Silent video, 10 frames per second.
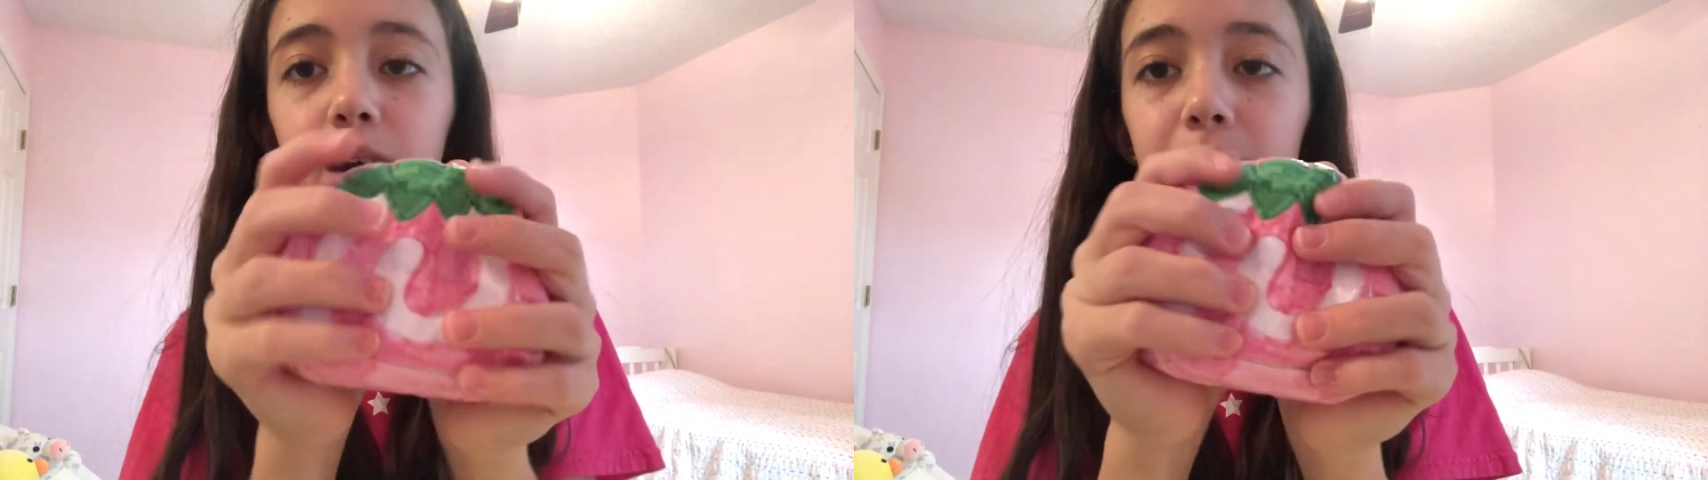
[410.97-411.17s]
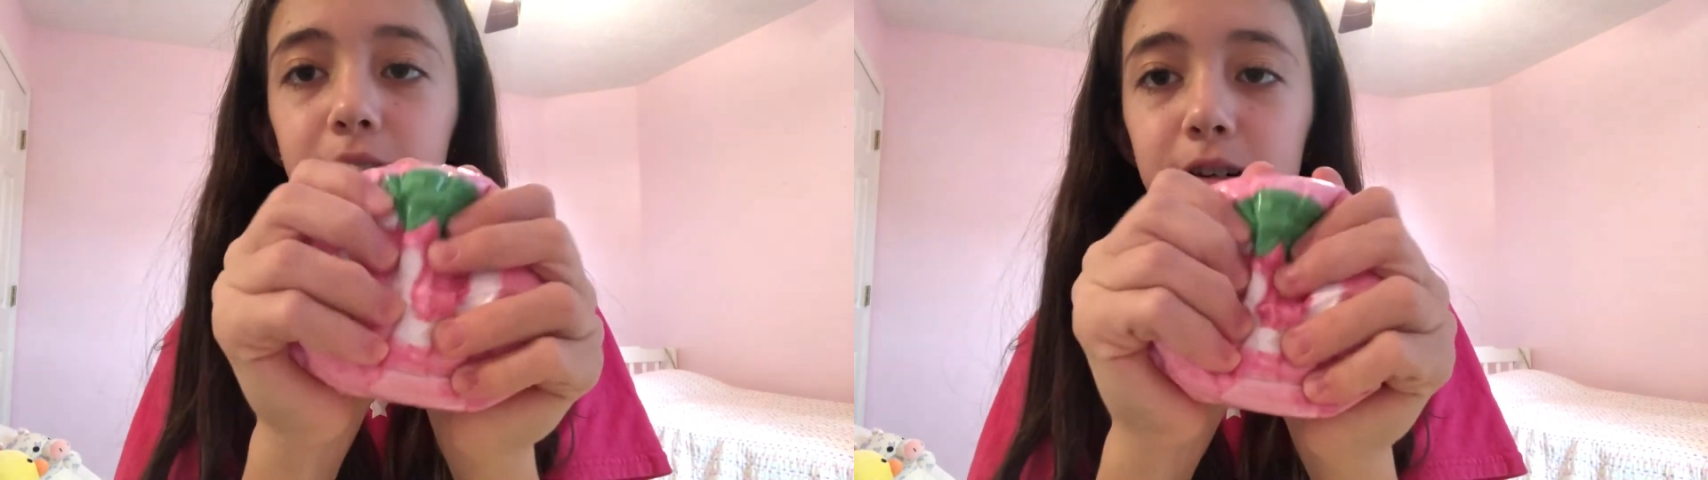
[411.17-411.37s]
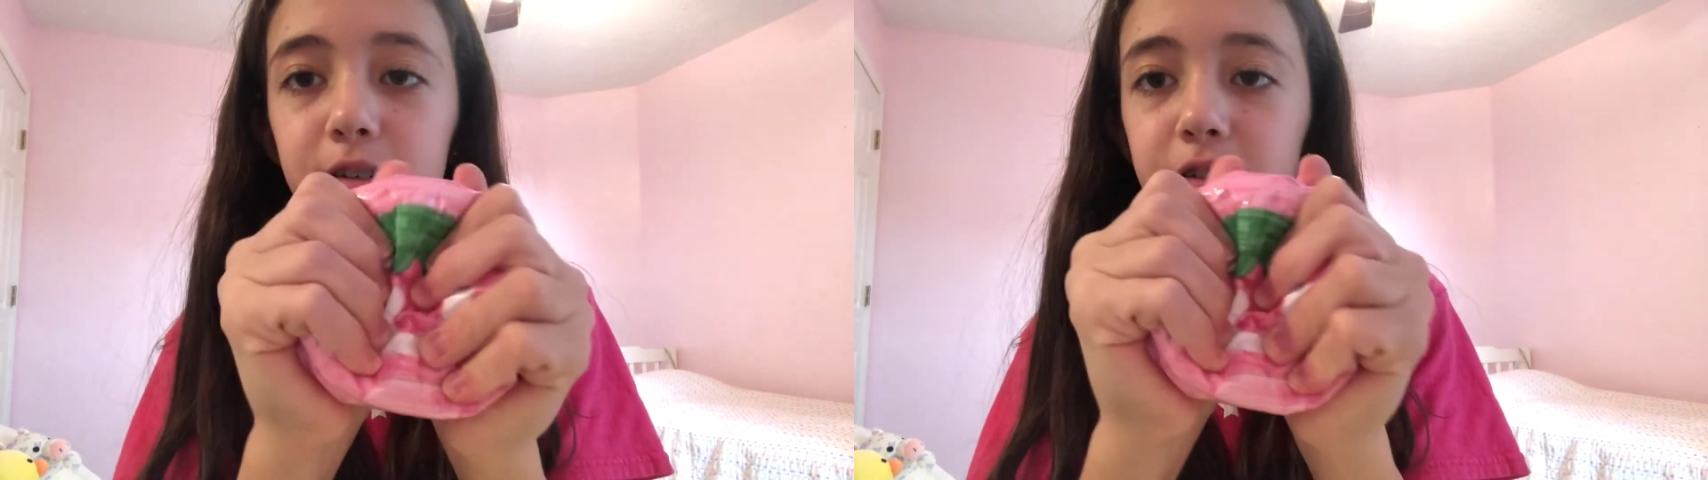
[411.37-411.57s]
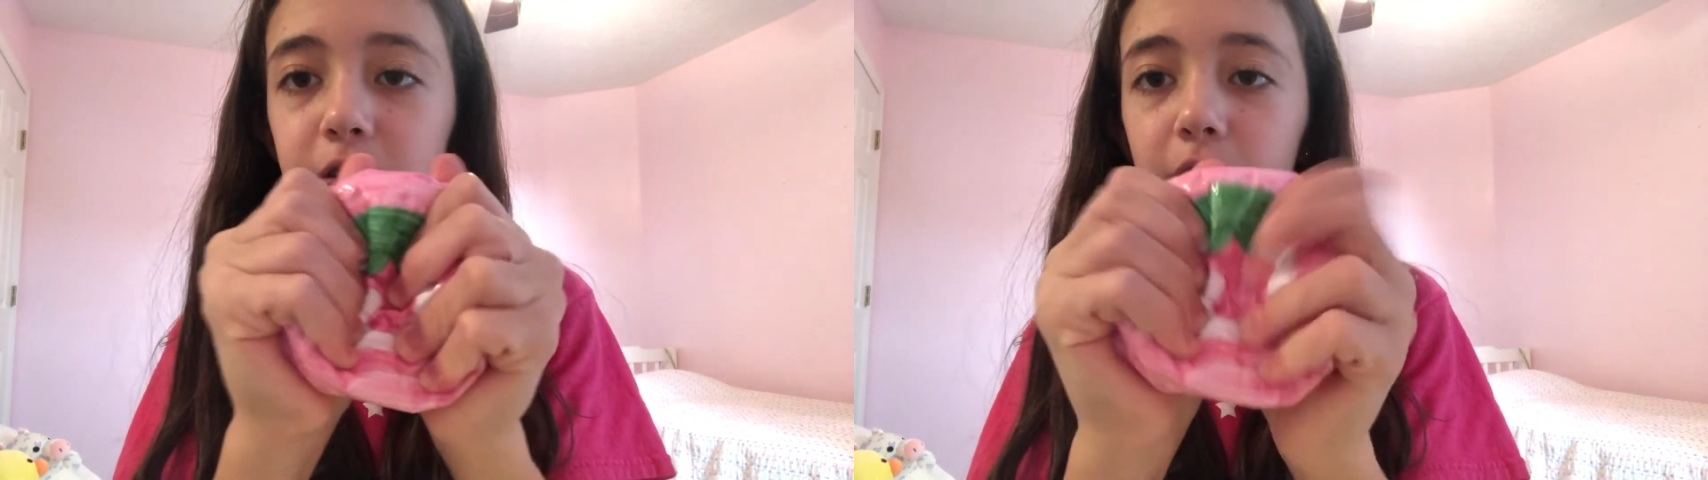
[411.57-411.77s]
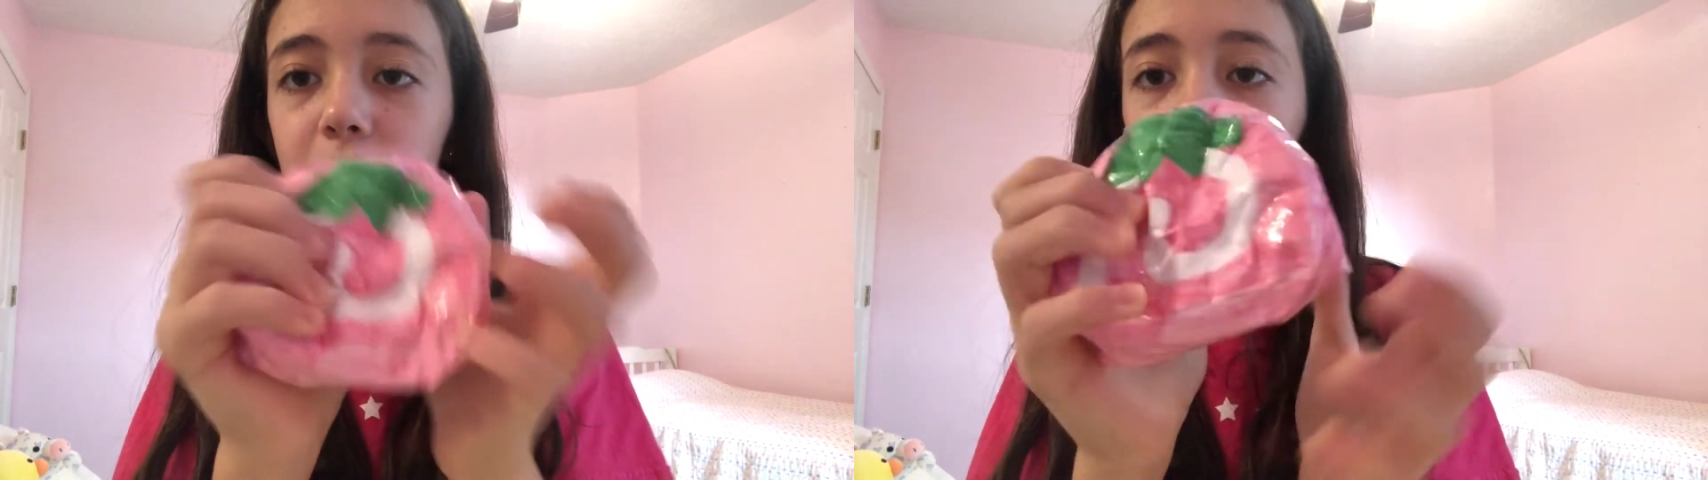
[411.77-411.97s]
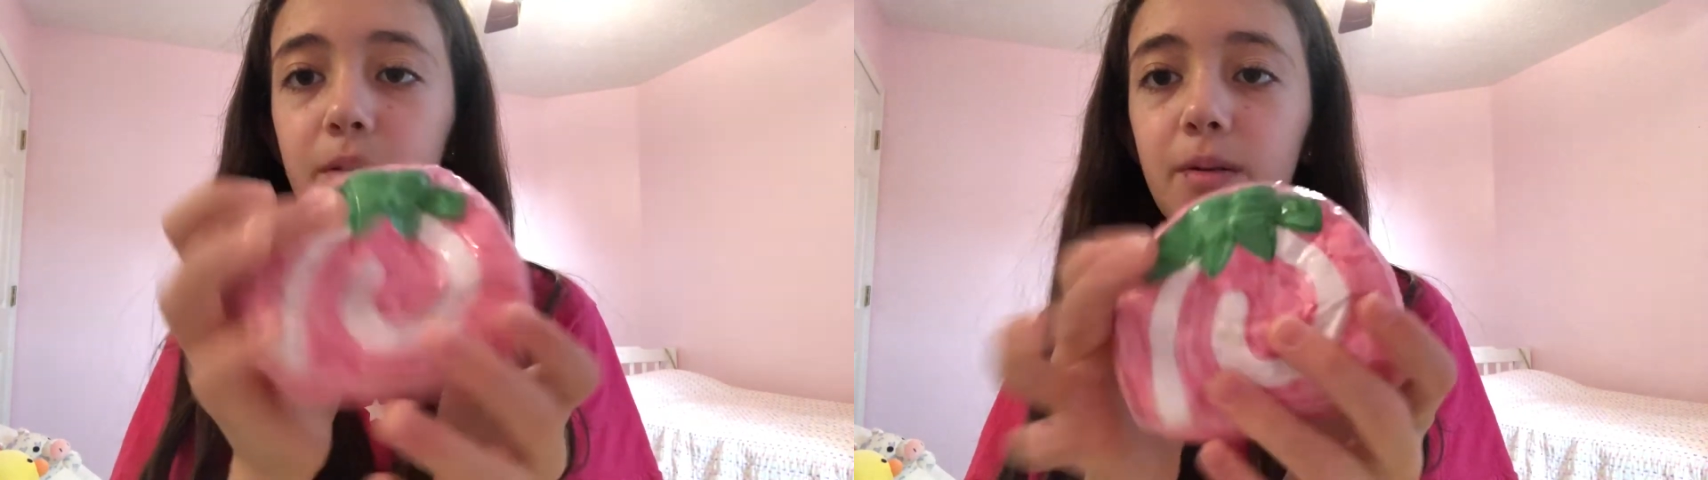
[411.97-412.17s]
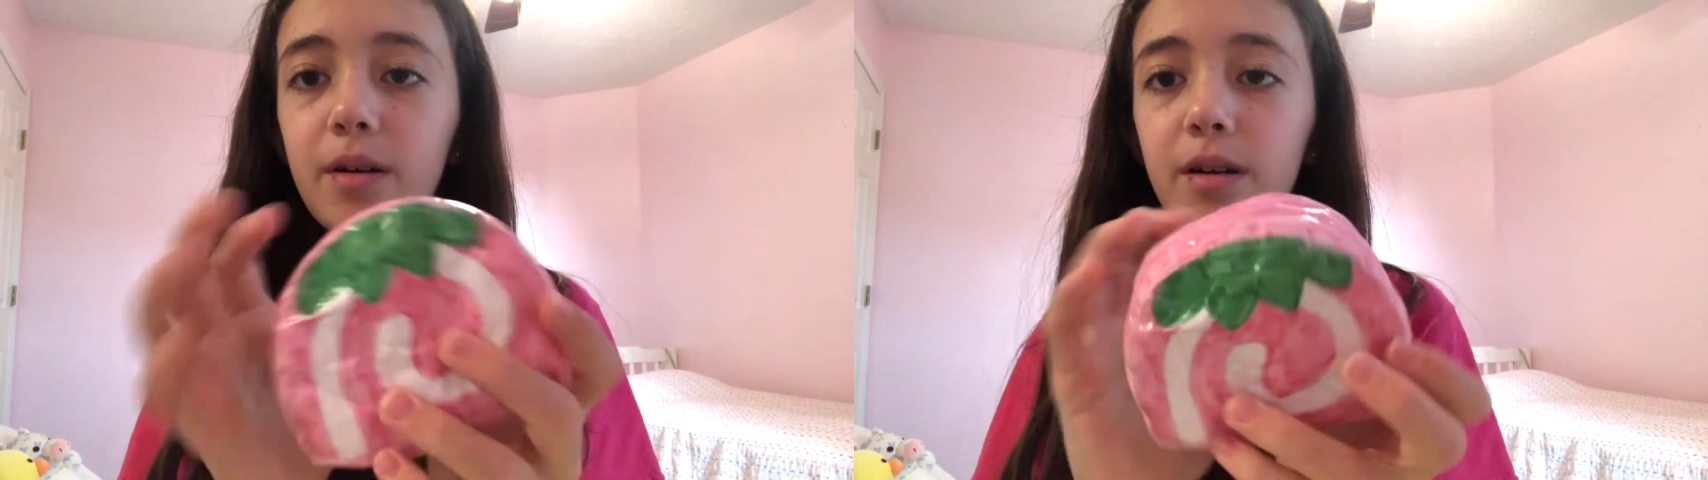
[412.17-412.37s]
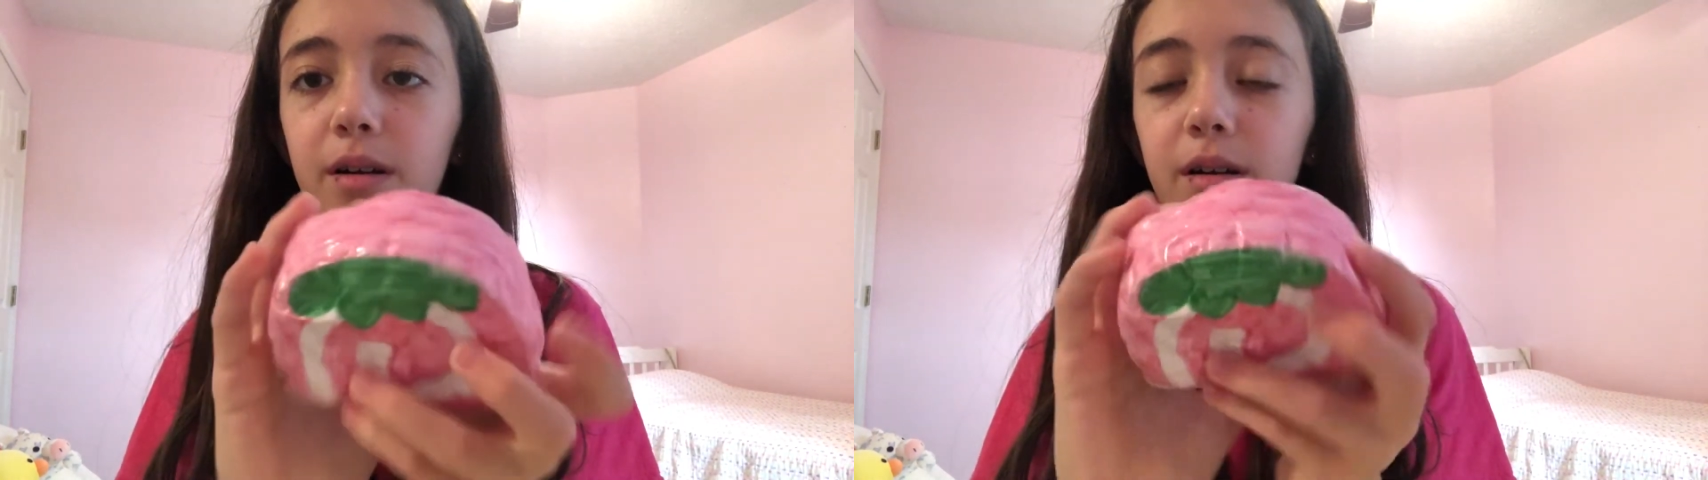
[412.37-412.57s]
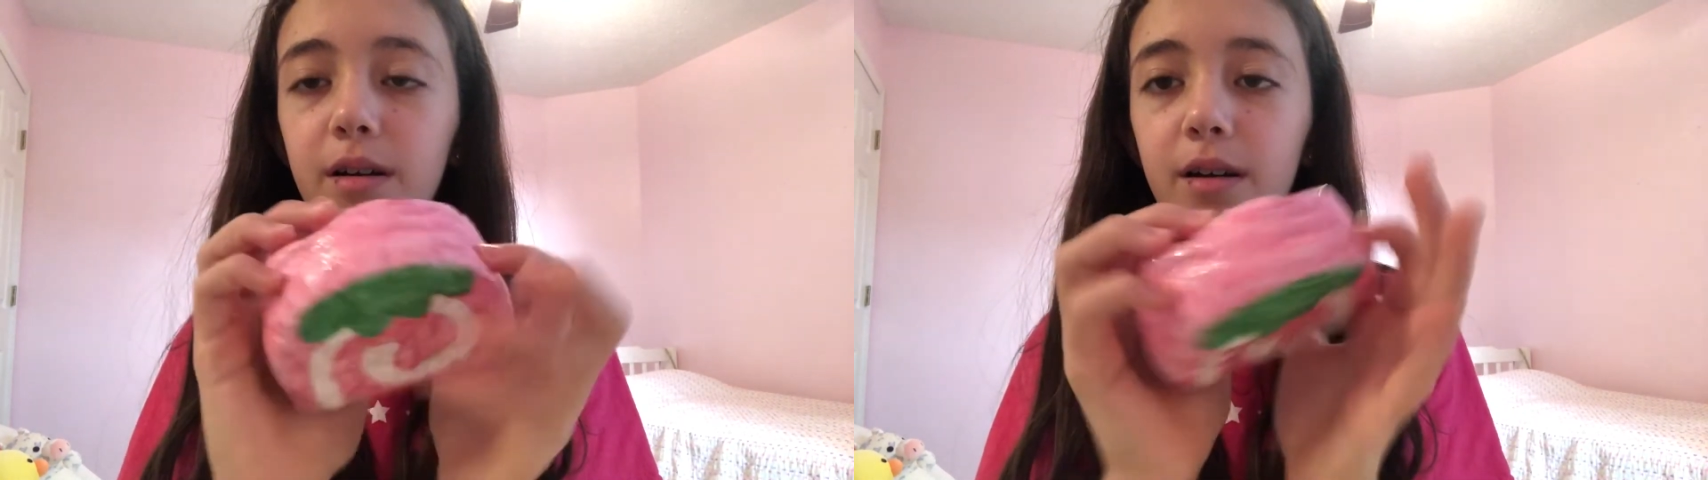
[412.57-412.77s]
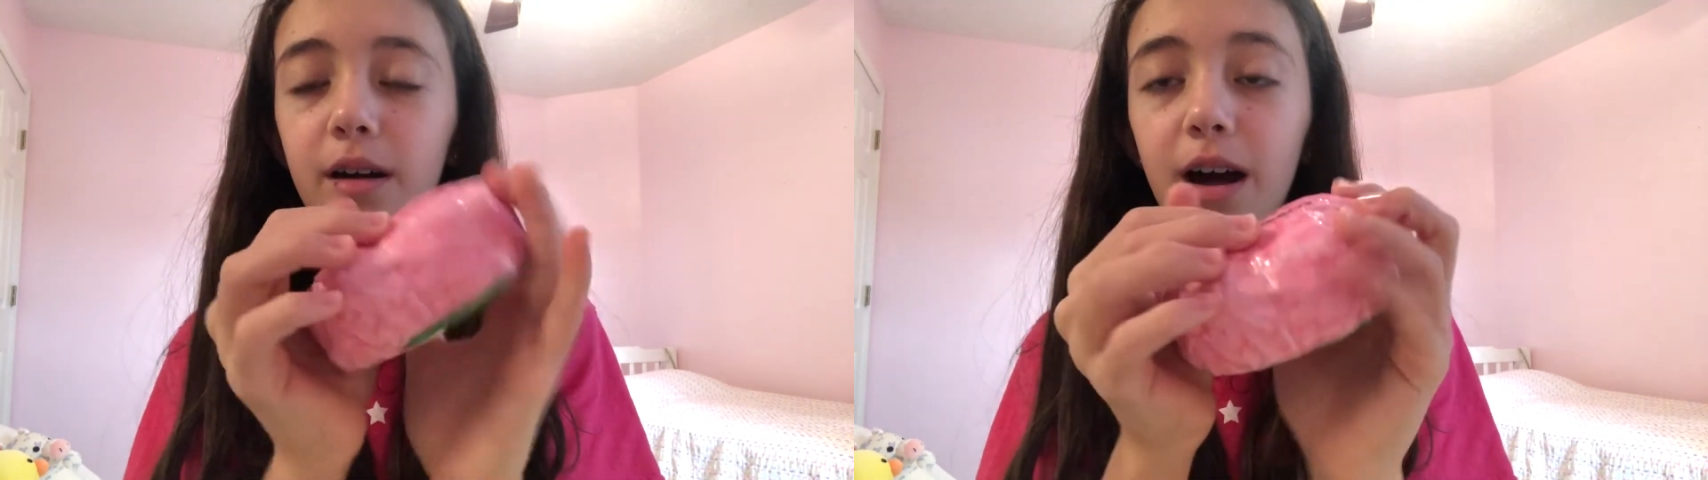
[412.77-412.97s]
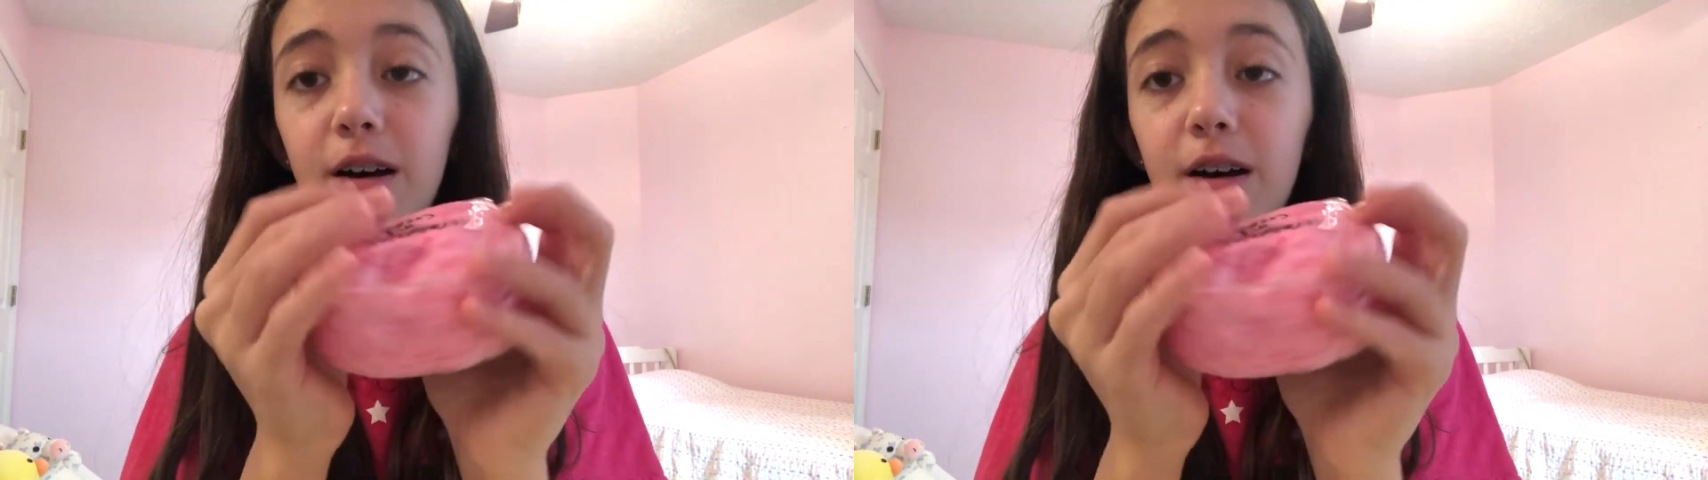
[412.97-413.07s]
So I